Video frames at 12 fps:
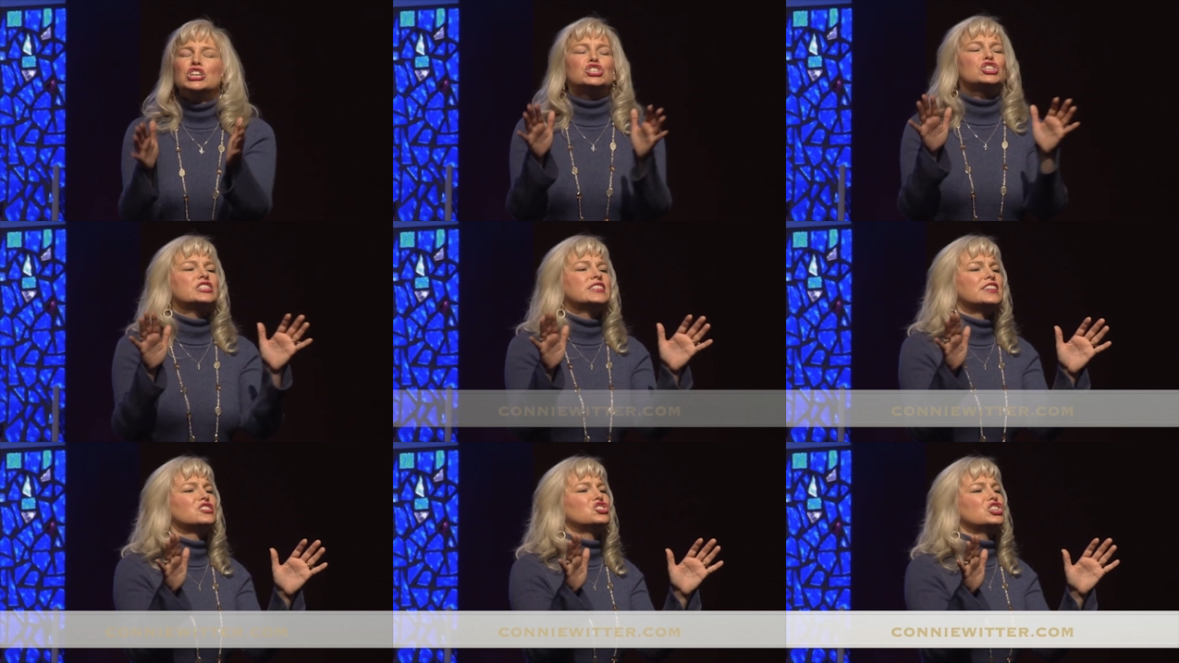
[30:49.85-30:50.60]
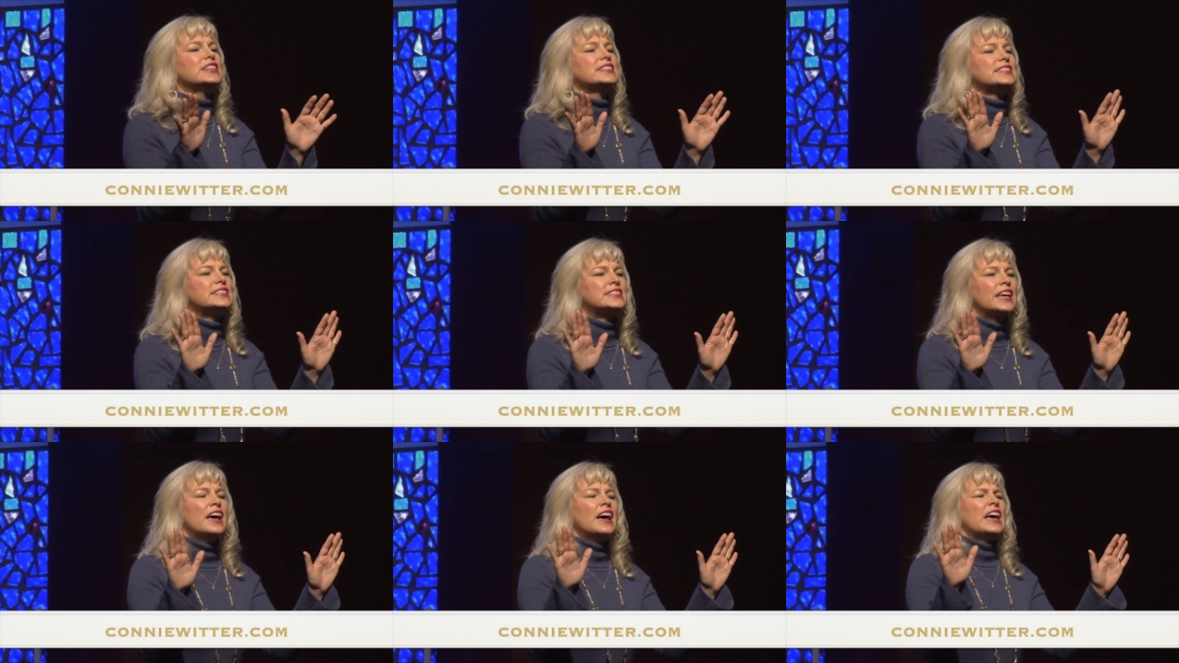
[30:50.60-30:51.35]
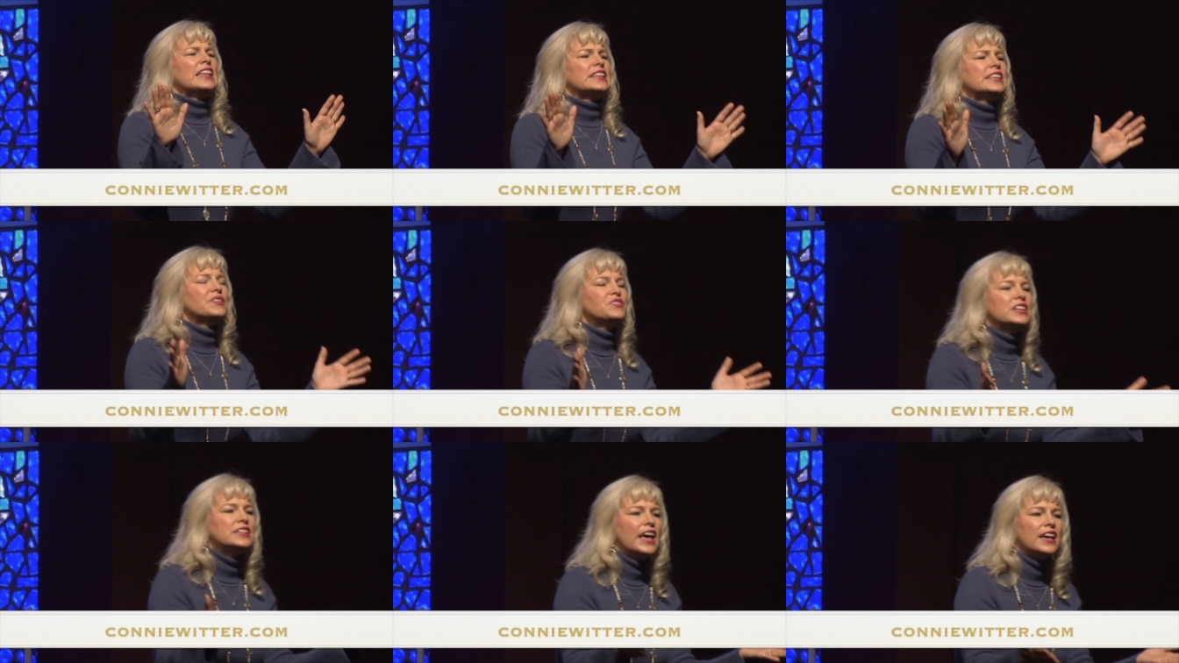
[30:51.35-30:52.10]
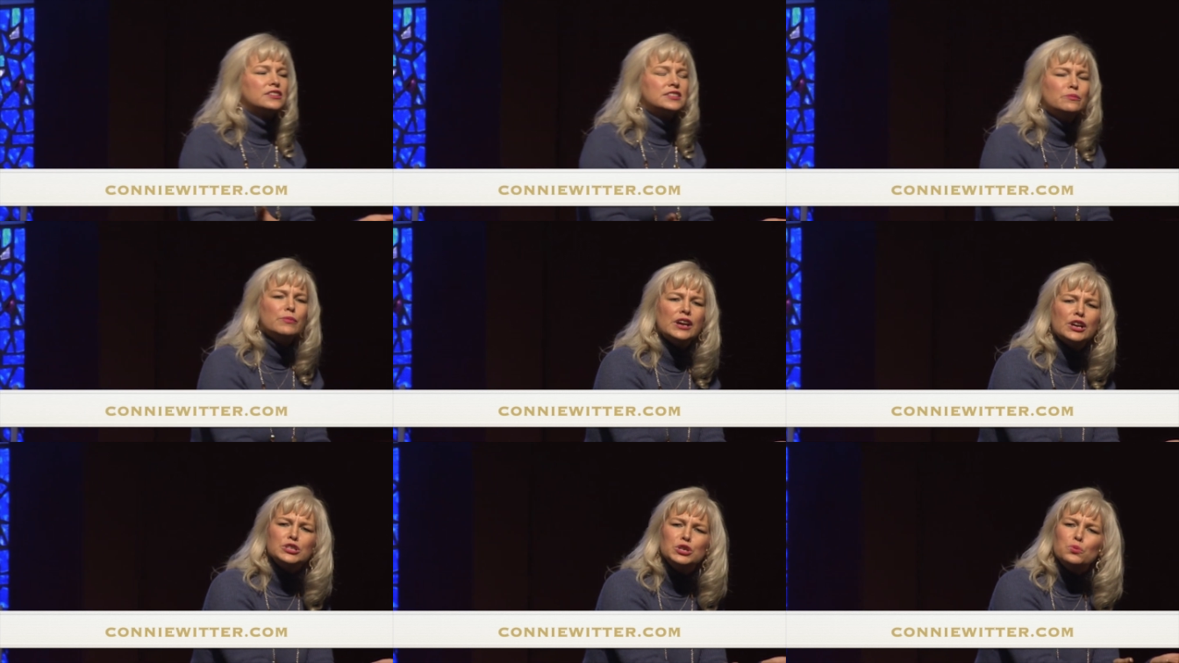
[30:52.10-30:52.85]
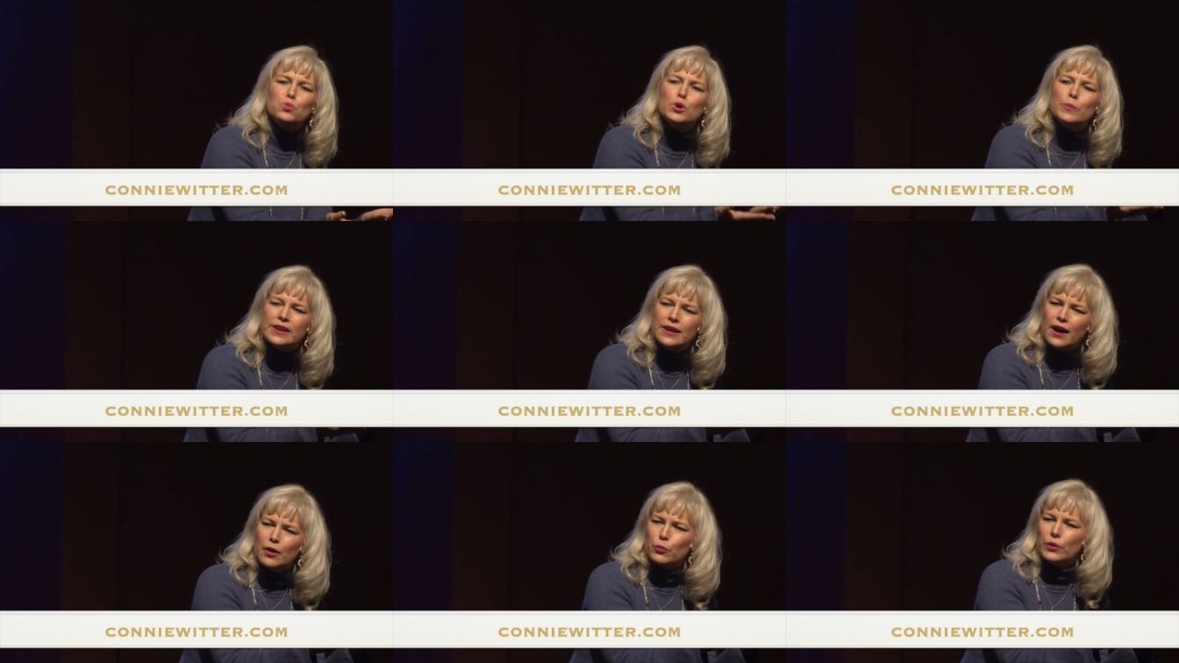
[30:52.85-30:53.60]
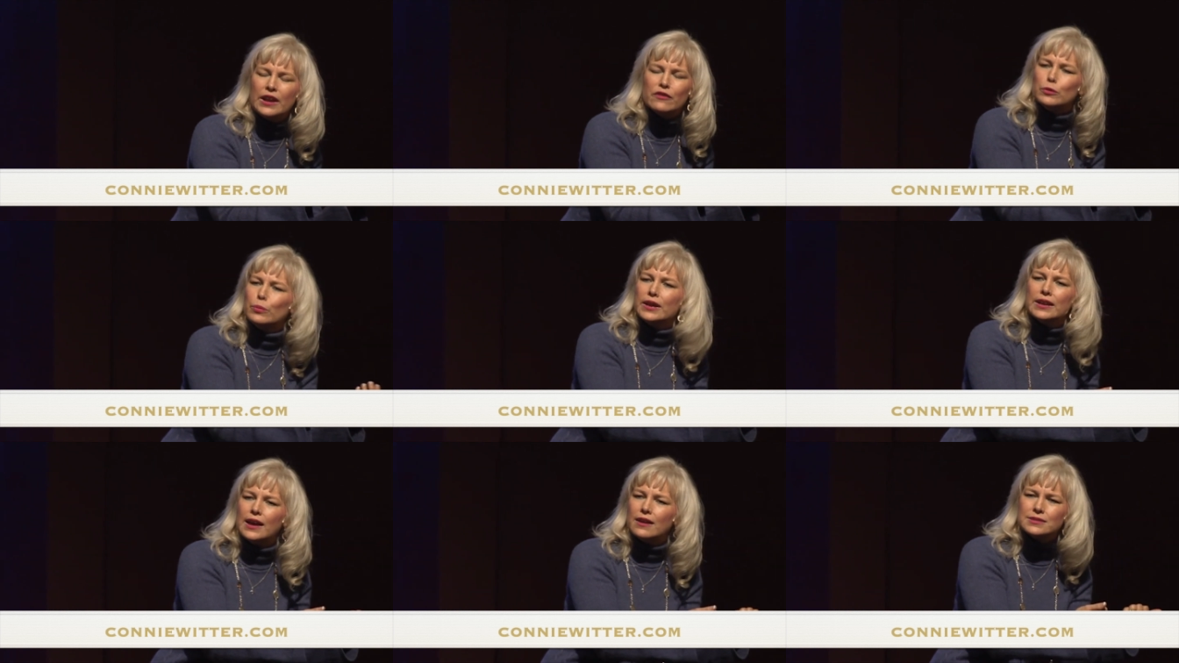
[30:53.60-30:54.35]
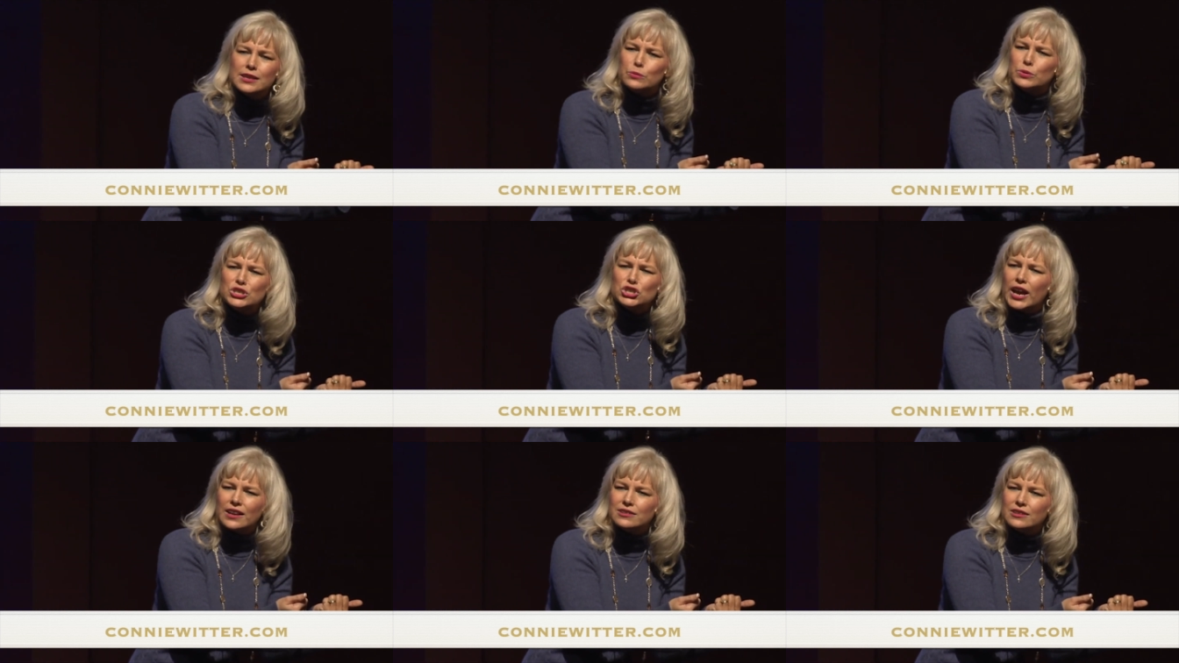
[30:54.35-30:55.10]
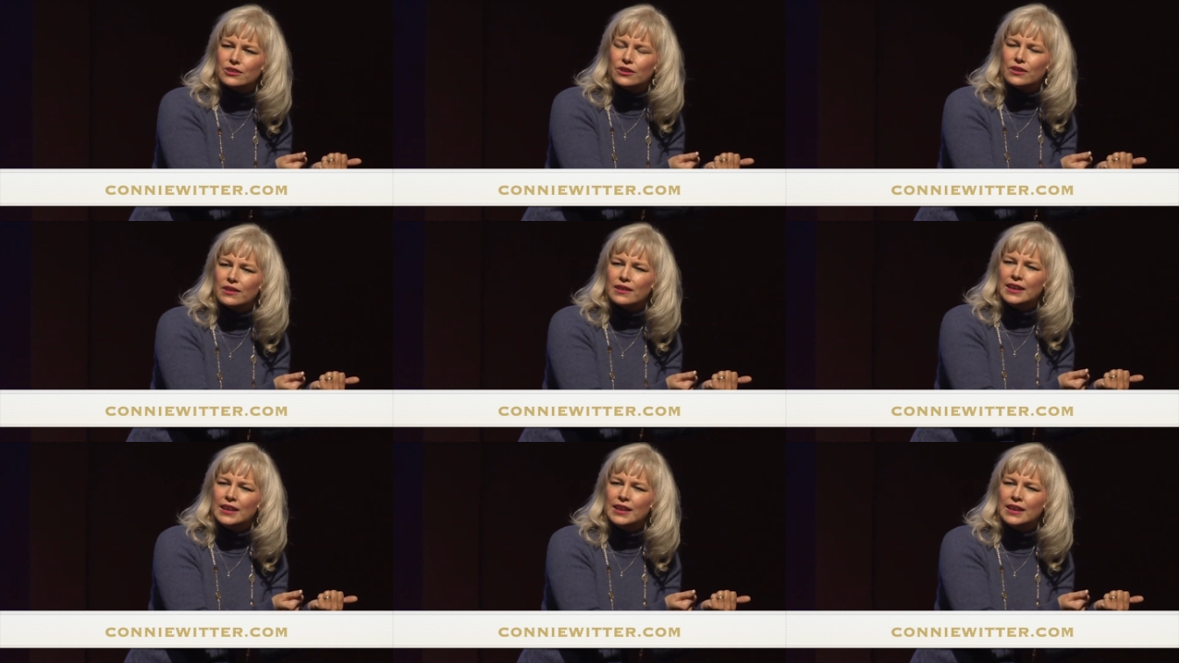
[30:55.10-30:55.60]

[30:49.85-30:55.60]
Just as Jesus lifted that Samaritan woman up when everybody else had rejected her.